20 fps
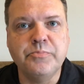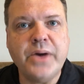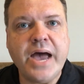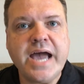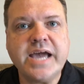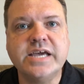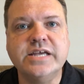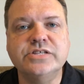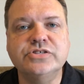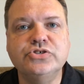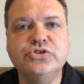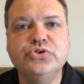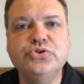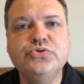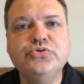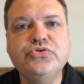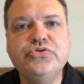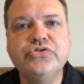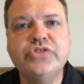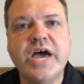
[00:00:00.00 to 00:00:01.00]
back in
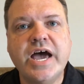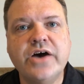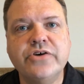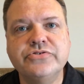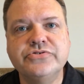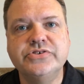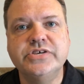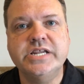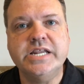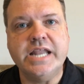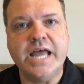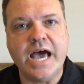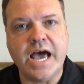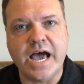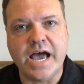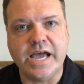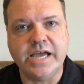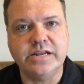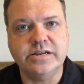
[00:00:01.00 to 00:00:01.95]
2009.